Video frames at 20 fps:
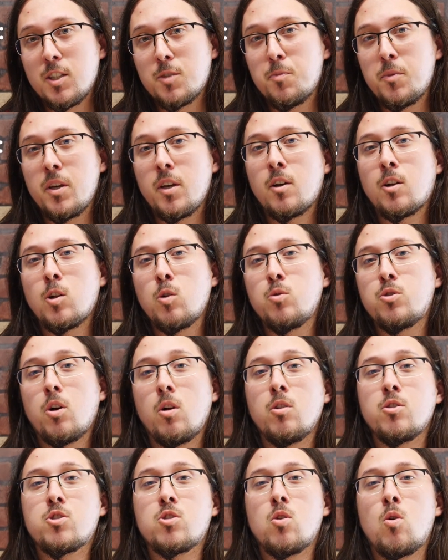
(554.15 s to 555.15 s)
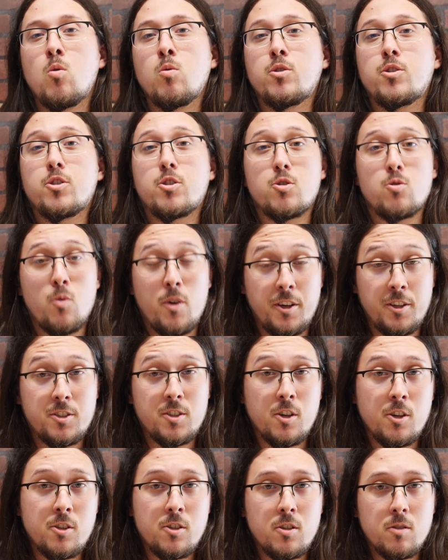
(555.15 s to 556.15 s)
let me include also
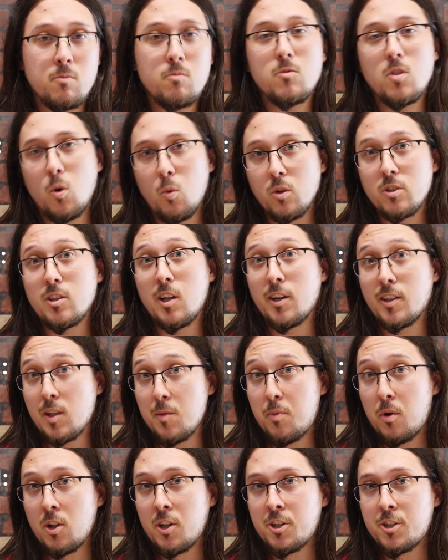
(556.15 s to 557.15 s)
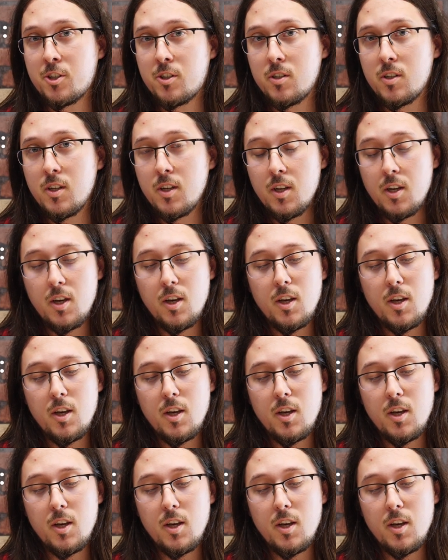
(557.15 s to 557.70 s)
tracers, they were slightly polished,